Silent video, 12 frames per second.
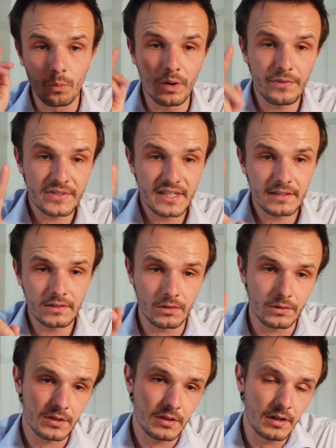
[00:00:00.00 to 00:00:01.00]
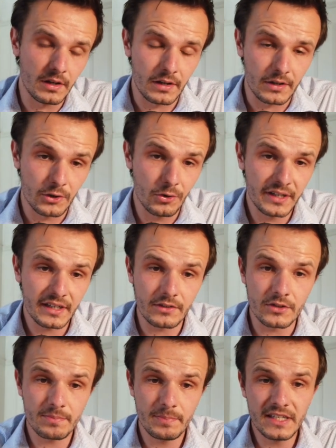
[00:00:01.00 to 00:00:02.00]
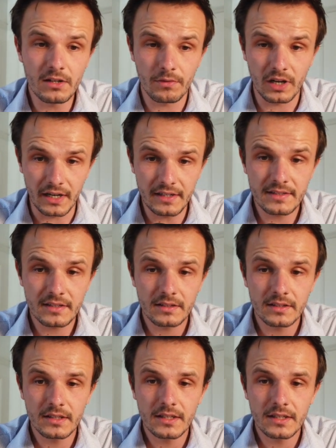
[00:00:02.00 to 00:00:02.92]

with signals going at the speed of light